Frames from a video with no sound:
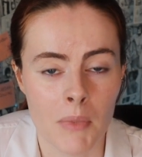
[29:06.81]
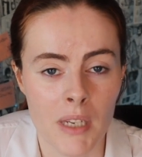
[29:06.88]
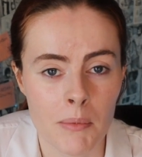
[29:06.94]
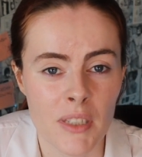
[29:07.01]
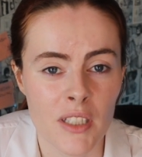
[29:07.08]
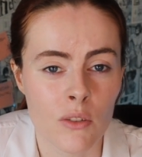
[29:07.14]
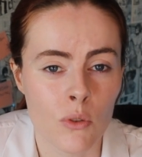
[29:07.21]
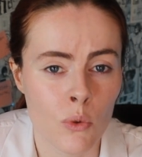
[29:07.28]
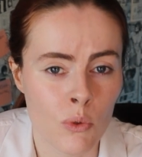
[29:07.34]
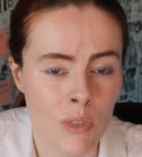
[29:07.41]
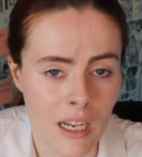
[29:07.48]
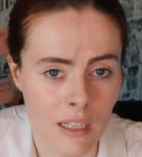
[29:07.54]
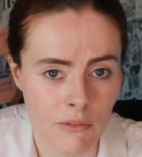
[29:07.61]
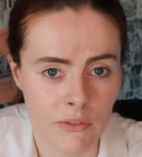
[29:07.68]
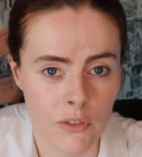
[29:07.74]
maybe do
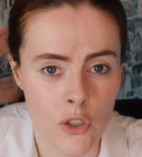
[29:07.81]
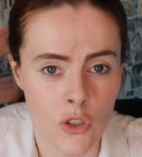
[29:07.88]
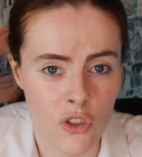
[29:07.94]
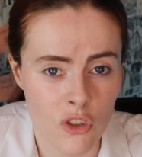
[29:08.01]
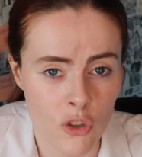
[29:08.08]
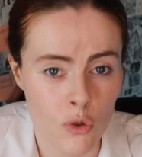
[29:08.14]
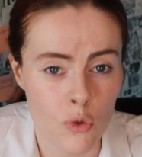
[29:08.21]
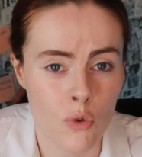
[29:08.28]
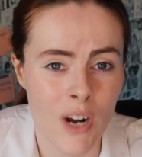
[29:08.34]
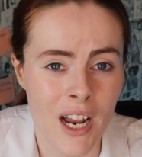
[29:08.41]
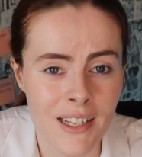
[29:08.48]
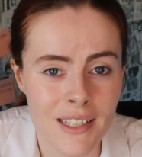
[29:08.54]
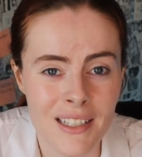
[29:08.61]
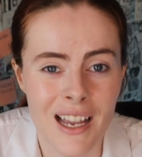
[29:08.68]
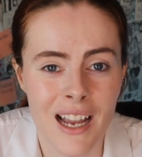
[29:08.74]
that first,
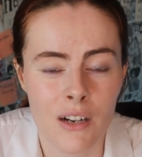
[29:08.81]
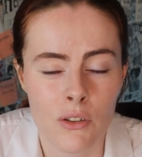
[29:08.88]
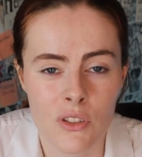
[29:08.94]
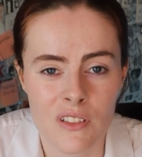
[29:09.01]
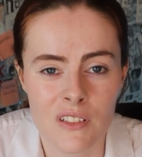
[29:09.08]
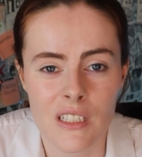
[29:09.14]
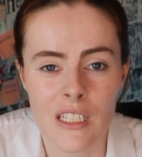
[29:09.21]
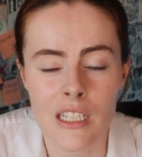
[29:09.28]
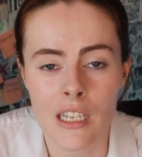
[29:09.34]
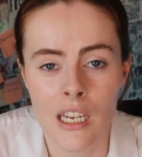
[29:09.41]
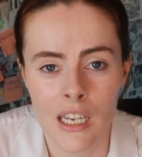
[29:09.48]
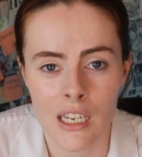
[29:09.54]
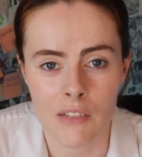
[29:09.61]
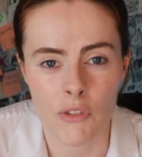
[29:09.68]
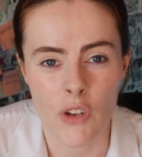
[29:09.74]
try it out, see
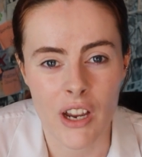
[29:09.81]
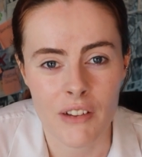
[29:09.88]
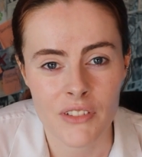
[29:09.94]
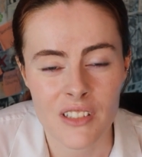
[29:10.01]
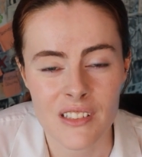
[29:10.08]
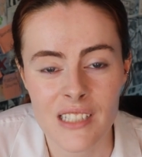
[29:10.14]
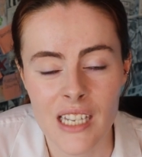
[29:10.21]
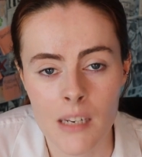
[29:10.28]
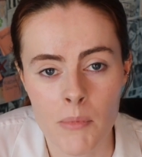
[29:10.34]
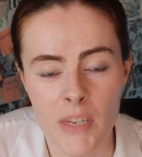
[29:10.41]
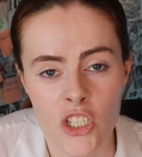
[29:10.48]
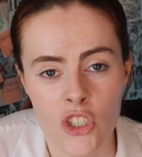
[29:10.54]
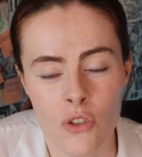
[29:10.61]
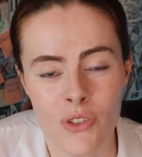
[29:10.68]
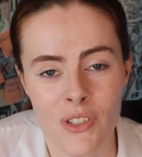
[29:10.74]
if you have the same
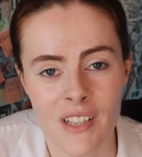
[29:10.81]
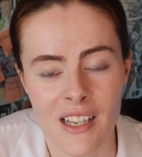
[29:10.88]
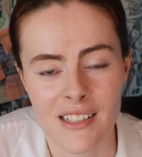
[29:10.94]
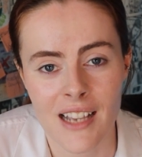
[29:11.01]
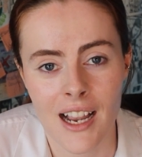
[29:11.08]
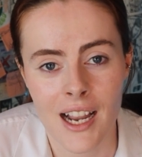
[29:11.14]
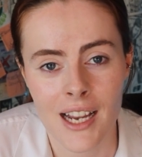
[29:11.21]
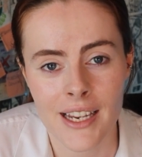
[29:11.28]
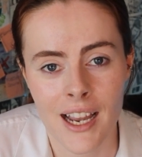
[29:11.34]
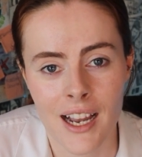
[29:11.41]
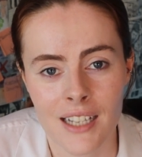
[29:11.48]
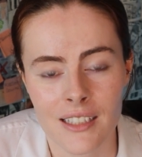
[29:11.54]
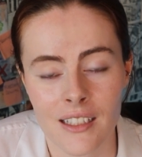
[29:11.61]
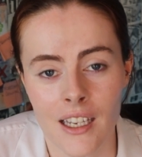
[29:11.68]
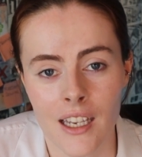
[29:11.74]
issues as I
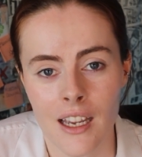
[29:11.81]
had,